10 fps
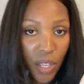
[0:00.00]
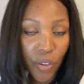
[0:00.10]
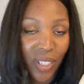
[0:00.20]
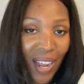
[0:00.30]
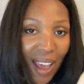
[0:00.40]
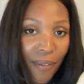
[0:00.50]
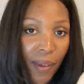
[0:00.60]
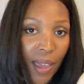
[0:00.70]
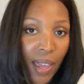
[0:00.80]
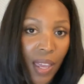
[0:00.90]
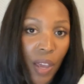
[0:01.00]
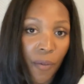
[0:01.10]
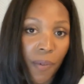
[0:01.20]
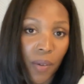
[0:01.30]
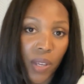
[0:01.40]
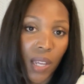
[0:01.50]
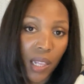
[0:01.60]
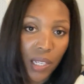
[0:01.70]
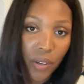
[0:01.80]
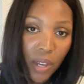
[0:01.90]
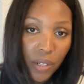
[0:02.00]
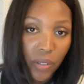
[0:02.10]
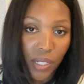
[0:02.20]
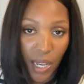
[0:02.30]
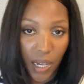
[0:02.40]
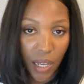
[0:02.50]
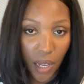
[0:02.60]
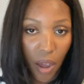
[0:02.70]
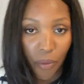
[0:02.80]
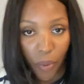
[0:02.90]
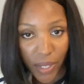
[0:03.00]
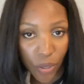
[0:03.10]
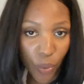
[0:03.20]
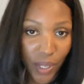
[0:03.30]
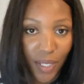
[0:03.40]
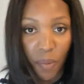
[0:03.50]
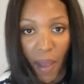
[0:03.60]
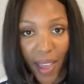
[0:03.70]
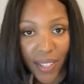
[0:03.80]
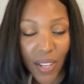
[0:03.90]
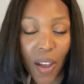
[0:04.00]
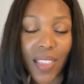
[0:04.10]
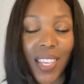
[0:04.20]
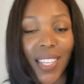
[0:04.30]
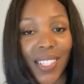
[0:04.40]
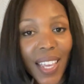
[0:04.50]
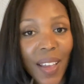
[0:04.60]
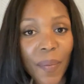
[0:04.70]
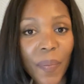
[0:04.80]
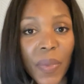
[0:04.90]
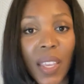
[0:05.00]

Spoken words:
you should have a very clear understanding of what to expect on the exam.